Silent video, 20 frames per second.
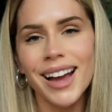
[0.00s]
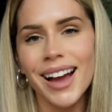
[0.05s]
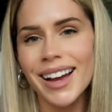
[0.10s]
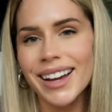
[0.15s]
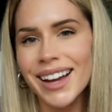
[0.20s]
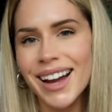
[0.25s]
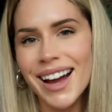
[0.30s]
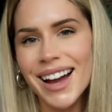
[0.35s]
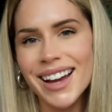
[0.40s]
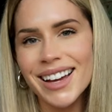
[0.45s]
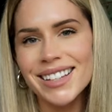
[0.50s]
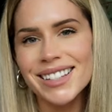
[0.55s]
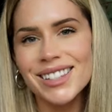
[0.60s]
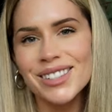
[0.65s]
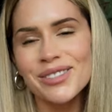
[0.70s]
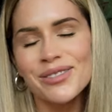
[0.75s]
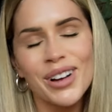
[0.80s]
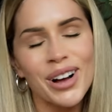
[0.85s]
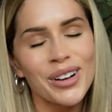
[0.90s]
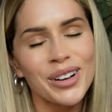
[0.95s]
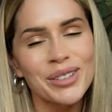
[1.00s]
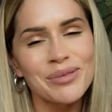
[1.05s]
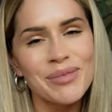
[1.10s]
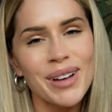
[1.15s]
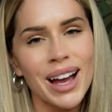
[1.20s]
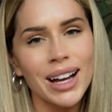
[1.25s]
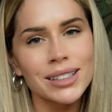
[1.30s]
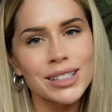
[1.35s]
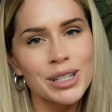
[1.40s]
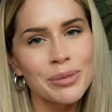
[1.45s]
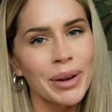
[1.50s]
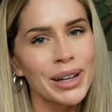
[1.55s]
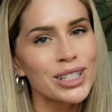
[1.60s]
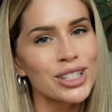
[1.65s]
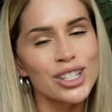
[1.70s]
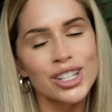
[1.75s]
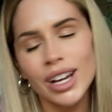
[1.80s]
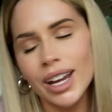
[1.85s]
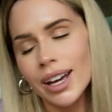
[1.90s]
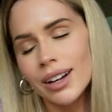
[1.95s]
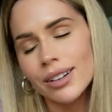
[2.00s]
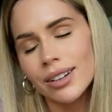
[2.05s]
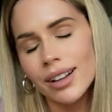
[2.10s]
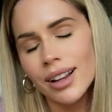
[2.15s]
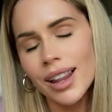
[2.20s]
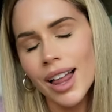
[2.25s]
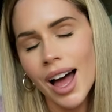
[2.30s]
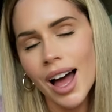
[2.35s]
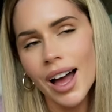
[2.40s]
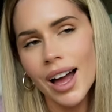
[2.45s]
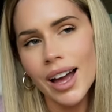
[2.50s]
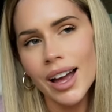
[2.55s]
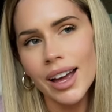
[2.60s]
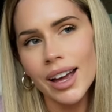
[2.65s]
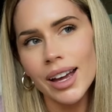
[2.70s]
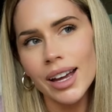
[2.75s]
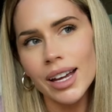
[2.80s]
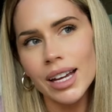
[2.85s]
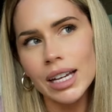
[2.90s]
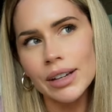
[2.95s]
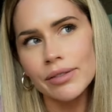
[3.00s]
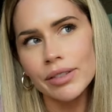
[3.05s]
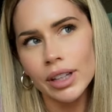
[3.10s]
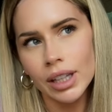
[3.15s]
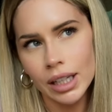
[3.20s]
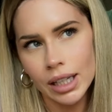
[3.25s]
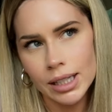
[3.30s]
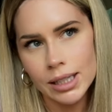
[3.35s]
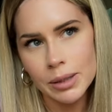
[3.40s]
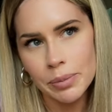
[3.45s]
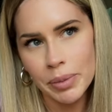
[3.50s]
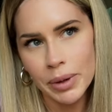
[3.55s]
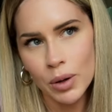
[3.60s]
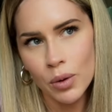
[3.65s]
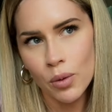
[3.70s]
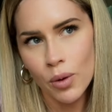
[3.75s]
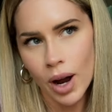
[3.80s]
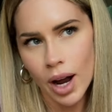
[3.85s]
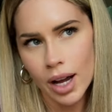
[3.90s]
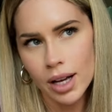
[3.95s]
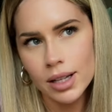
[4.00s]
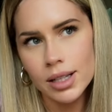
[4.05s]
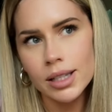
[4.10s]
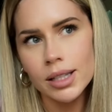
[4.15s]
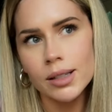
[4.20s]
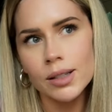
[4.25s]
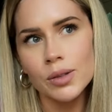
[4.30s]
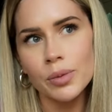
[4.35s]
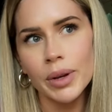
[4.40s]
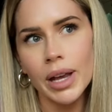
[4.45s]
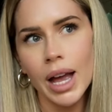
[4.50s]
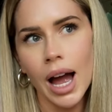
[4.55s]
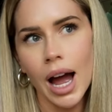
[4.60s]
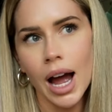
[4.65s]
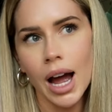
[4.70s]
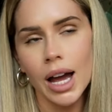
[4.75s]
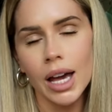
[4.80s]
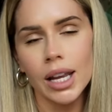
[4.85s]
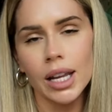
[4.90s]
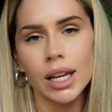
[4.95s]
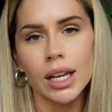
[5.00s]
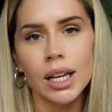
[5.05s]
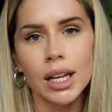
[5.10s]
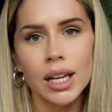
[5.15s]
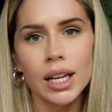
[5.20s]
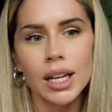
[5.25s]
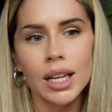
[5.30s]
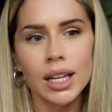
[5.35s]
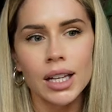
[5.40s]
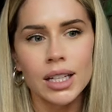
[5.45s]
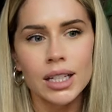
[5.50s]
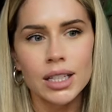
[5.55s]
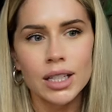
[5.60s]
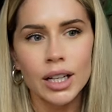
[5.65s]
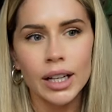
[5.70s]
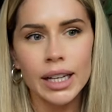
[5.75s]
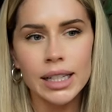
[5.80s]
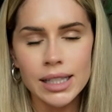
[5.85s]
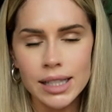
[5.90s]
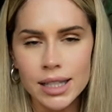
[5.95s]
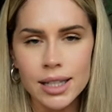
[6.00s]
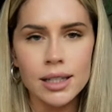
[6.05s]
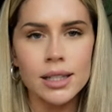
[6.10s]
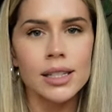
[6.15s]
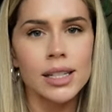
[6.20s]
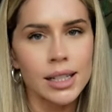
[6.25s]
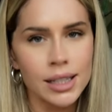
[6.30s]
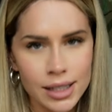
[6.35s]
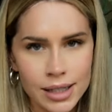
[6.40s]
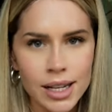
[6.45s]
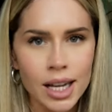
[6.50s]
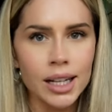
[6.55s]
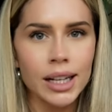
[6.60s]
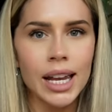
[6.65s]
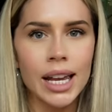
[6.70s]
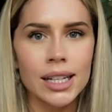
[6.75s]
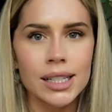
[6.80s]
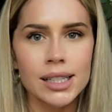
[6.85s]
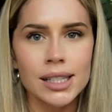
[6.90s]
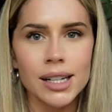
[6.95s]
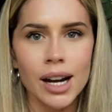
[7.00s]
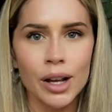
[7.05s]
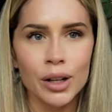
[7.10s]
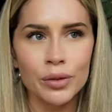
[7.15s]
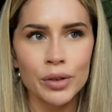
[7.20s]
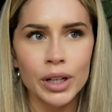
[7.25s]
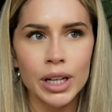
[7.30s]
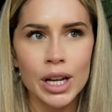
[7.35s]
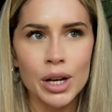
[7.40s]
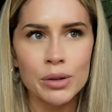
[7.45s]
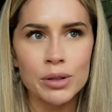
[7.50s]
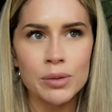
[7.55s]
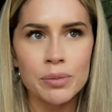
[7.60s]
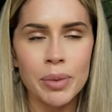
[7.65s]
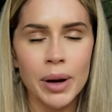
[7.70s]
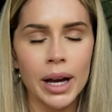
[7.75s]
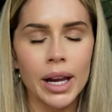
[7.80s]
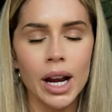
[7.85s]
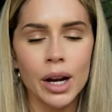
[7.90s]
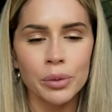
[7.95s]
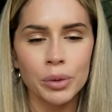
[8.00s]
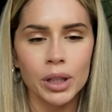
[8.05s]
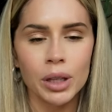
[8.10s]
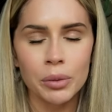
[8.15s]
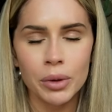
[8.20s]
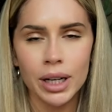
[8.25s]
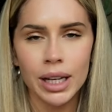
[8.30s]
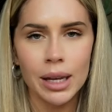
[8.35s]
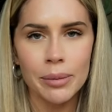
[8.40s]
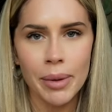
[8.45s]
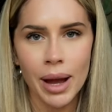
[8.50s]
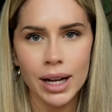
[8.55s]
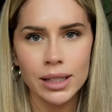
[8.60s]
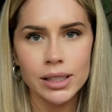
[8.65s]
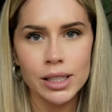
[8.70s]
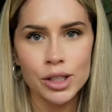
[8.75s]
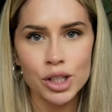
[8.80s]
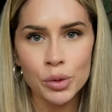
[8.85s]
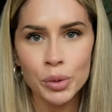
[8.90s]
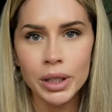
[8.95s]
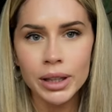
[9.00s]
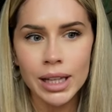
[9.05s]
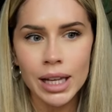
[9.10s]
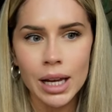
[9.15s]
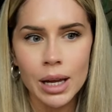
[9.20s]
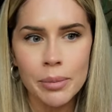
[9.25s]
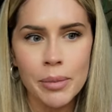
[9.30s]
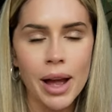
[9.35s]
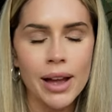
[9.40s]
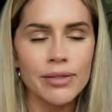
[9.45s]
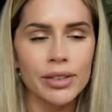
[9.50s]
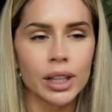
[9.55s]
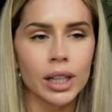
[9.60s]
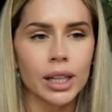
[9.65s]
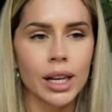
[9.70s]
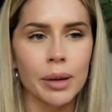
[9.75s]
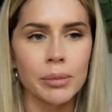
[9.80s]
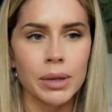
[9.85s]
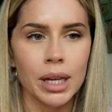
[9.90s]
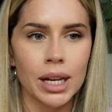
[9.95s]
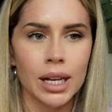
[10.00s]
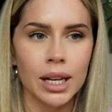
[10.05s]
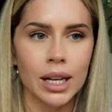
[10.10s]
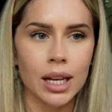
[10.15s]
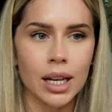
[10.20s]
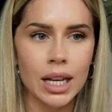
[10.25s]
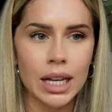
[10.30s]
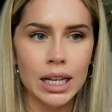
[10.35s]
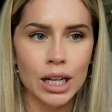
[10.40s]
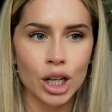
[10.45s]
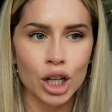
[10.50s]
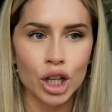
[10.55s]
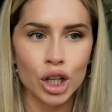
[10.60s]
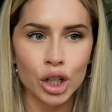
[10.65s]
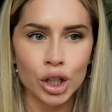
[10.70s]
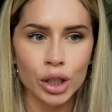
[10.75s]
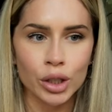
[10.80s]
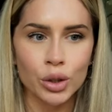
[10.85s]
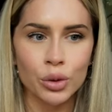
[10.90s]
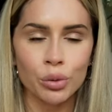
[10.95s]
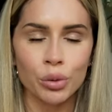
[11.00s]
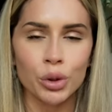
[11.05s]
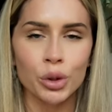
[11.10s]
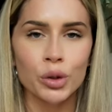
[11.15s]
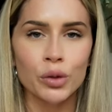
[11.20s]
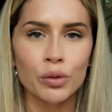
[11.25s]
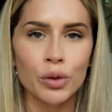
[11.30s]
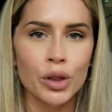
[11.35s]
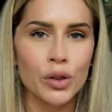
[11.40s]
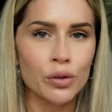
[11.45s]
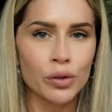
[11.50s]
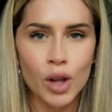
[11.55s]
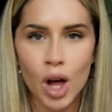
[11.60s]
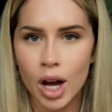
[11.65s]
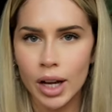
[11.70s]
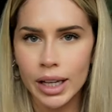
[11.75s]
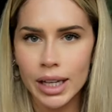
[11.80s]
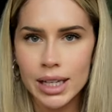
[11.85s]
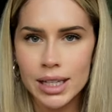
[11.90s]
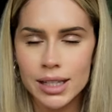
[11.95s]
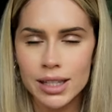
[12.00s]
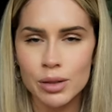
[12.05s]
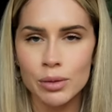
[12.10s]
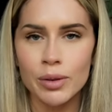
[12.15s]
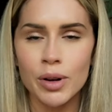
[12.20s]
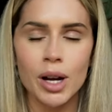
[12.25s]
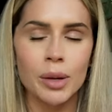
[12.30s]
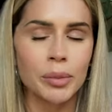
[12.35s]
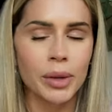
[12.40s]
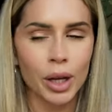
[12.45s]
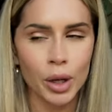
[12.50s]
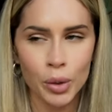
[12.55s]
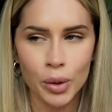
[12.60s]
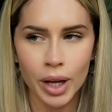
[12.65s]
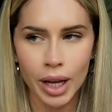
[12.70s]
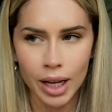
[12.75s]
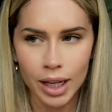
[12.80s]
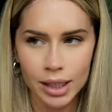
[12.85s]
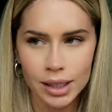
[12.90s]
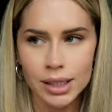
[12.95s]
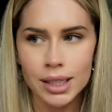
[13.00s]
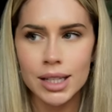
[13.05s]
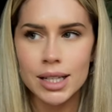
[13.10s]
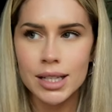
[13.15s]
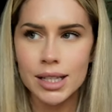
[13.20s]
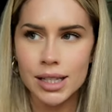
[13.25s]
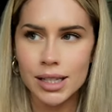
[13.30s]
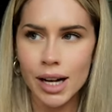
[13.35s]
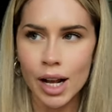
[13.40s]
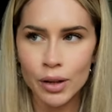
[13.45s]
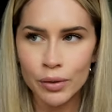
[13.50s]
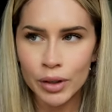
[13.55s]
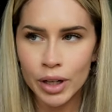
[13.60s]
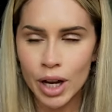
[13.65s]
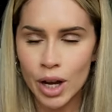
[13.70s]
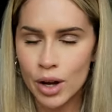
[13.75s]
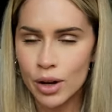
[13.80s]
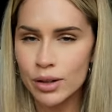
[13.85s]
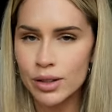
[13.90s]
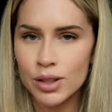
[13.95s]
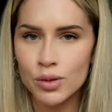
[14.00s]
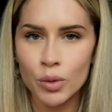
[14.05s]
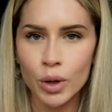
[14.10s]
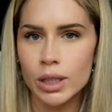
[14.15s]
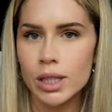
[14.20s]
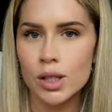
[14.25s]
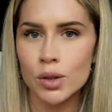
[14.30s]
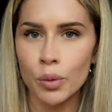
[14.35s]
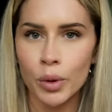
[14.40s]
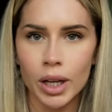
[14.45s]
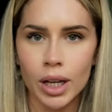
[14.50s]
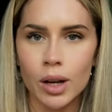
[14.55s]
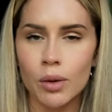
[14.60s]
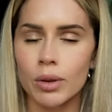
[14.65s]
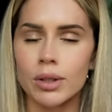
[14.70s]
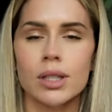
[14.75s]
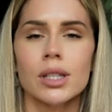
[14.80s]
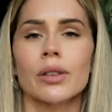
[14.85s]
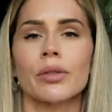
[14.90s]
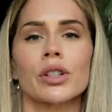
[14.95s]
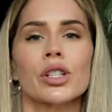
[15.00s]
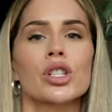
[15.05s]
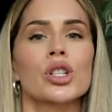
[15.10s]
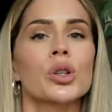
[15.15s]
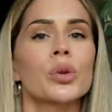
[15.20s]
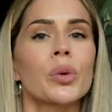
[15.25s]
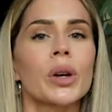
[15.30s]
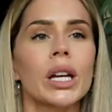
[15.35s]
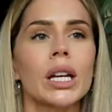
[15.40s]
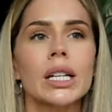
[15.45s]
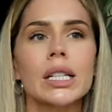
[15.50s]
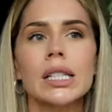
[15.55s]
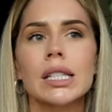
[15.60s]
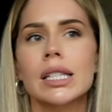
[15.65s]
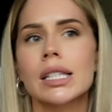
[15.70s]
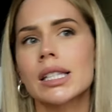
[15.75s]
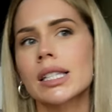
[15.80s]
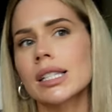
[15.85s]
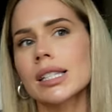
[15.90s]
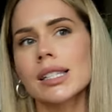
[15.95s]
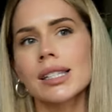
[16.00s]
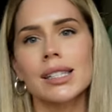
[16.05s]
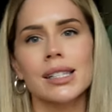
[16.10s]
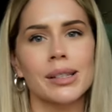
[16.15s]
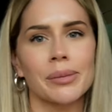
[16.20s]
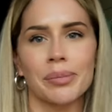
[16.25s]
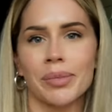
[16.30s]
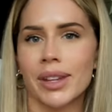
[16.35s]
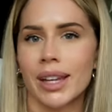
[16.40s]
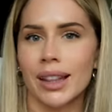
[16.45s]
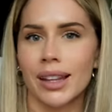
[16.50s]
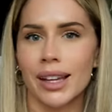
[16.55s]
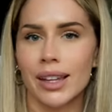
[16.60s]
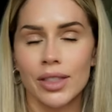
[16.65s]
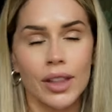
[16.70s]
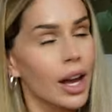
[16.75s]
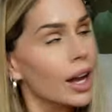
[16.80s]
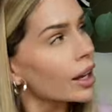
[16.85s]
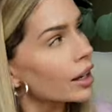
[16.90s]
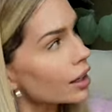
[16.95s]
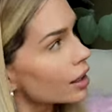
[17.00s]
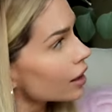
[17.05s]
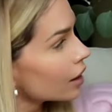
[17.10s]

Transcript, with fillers: Hi guys, welcome back to my channel. I feel like it's been a while since we had consistent dedicated style videos, but I really wanna get back to doing them. I feel like I'm getting in a good groove with the vlogging. So now I'm like, okay, style videos once a week, once every two weeks, something like that.